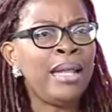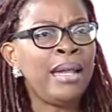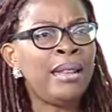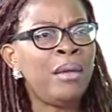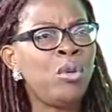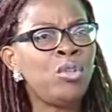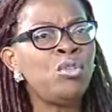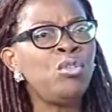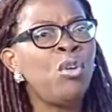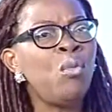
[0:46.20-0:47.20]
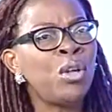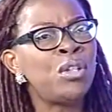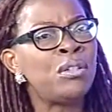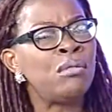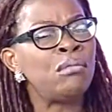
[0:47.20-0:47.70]
They want to know what
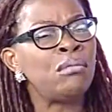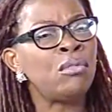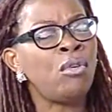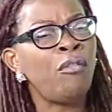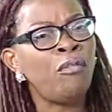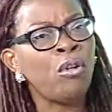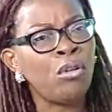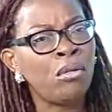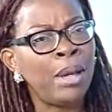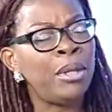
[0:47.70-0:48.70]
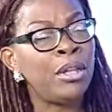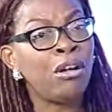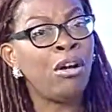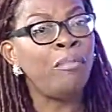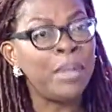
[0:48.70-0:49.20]
the
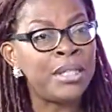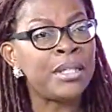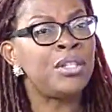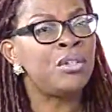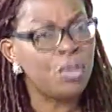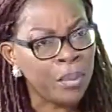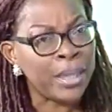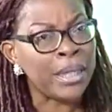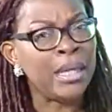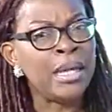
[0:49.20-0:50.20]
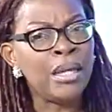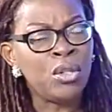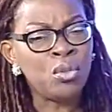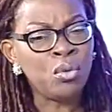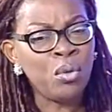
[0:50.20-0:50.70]
government is doing
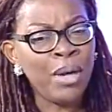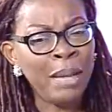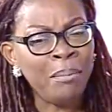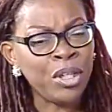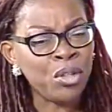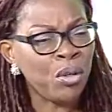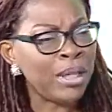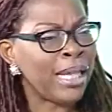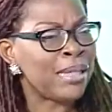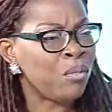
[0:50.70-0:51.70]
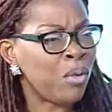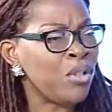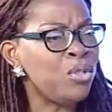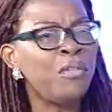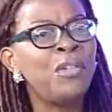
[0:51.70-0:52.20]
to help ensure that once
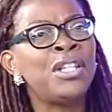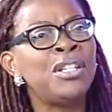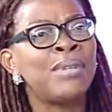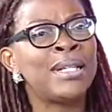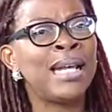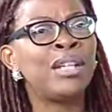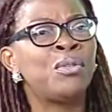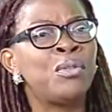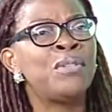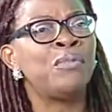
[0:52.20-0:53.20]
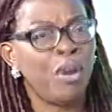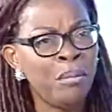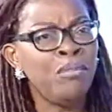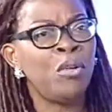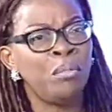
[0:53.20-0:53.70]
you finish the transactions
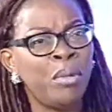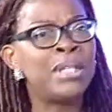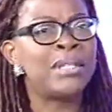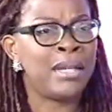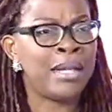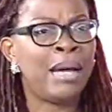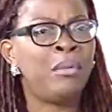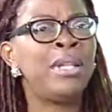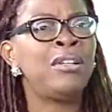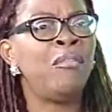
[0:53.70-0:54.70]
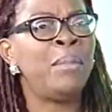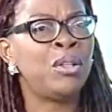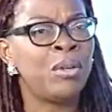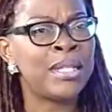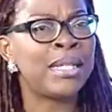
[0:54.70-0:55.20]
from one point to the other with government
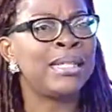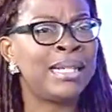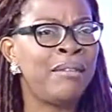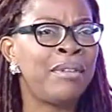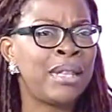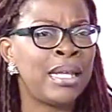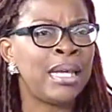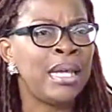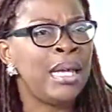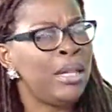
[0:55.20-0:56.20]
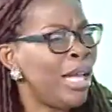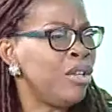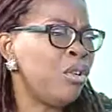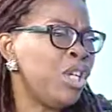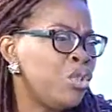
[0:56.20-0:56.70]
consent and everything, then you
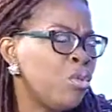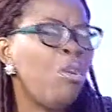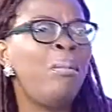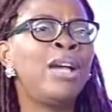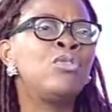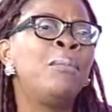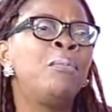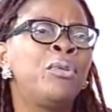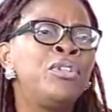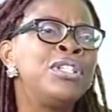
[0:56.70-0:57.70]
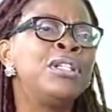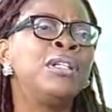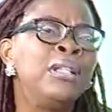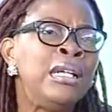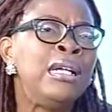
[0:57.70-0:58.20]
don't need to go back to
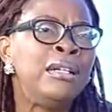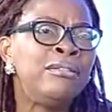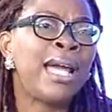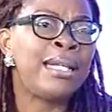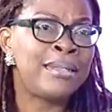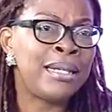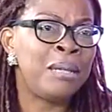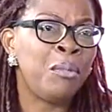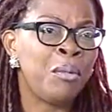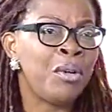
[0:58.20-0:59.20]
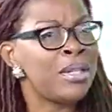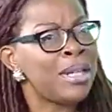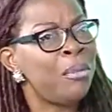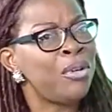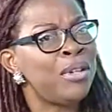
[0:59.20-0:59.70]
Aboriginal rights anymore, because
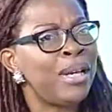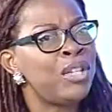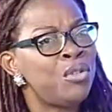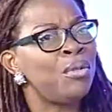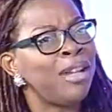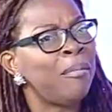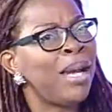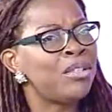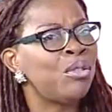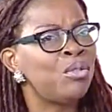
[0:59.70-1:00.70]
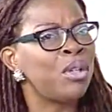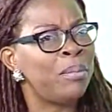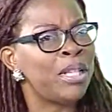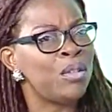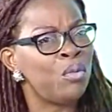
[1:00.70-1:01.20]
Aboriginal rights should have passed on to the
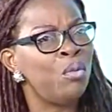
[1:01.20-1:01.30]
person who